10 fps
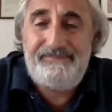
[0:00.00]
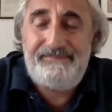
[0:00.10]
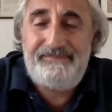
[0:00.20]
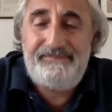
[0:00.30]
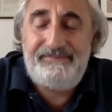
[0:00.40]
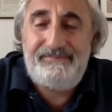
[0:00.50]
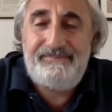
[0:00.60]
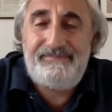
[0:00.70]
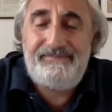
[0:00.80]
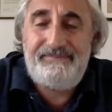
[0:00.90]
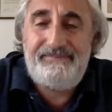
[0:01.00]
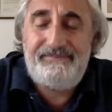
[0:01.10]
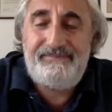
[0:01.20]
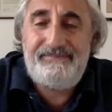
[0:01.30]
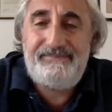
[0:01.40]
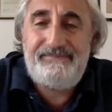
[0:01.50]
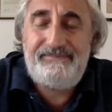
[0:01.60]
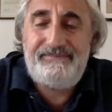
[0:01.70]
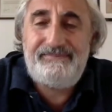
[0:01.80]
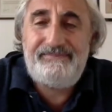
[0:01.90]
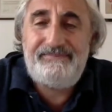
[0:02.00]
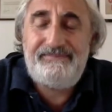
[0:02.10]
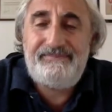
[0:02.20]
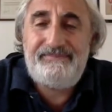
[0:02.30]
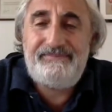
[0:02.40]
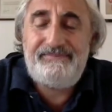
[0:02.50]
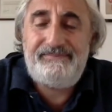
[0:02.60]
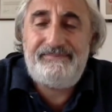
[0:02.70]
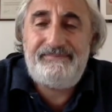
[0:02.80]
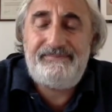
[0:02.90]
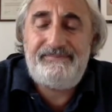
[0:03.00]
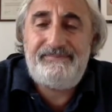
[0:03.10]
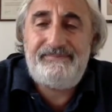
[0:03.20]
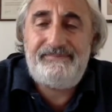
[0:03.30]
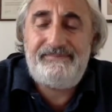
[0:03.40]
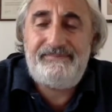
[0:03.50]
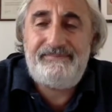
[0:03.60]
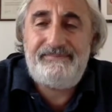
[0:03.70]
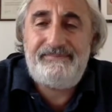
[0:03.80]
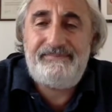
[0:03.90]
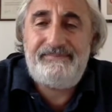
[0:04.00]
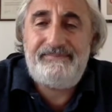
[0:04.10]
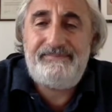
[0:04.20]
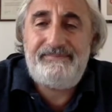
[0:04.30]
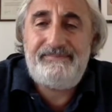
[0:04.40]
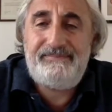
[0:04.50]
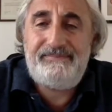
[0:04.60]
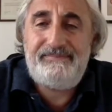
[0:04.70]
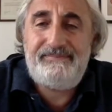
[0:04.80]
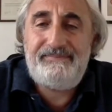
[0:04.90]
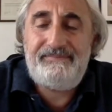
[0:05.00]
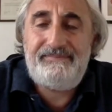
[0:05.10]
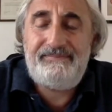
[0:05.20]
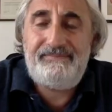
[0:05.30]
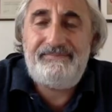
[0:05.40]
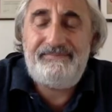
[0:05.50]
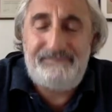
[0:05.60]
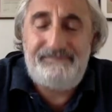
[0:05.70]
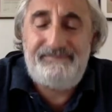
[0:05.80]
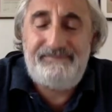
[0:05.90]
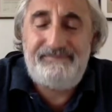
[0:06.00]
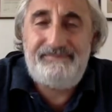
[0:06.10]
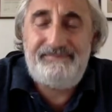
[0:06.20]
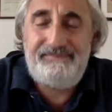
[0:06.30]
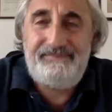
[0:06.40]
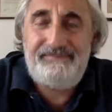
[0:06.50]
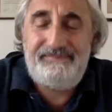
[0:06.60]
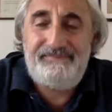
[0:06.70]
(not speaking)